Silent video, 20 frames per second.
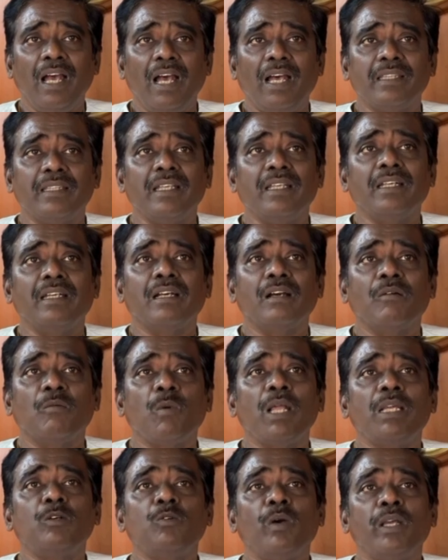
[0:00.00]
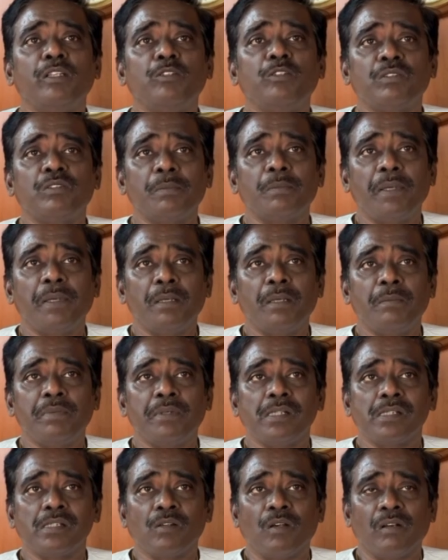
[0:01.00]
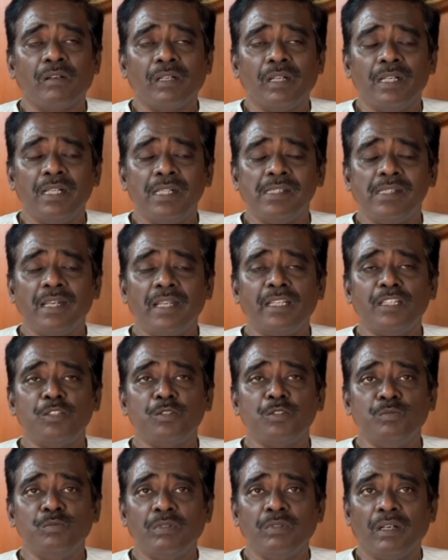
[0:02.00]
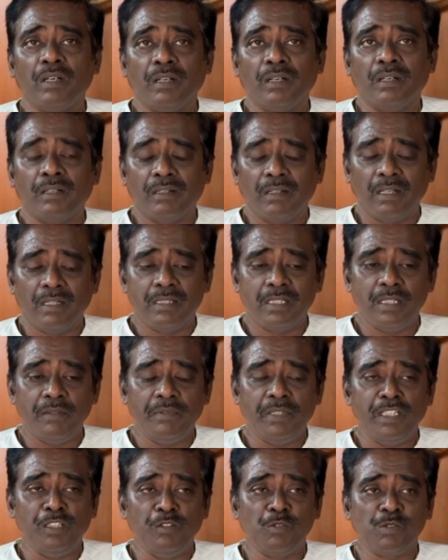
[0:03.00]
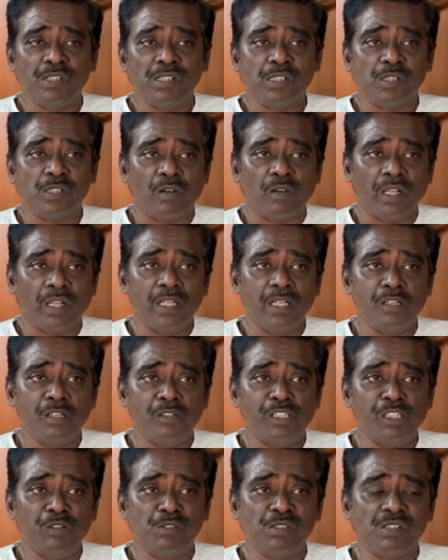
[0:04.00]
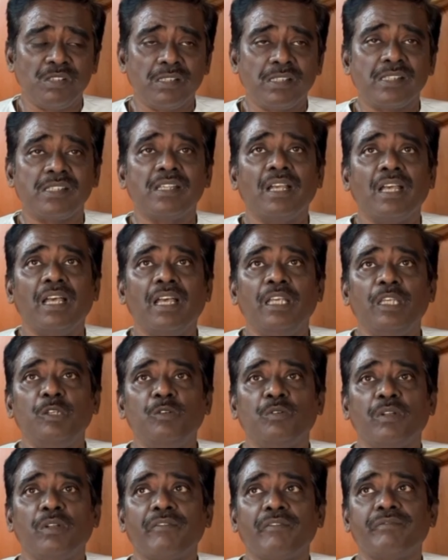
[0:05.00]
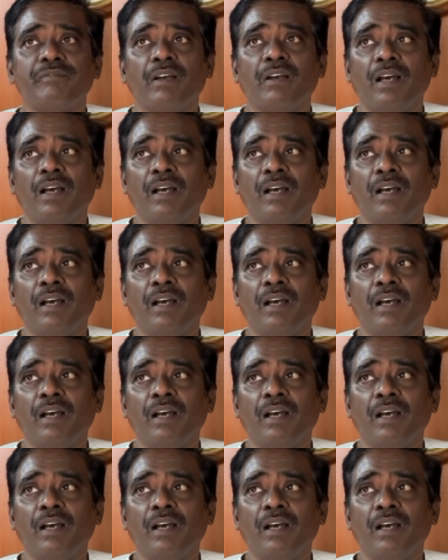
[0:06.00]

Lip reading: I think while going through the papers or listening to TV news or radio news, you would have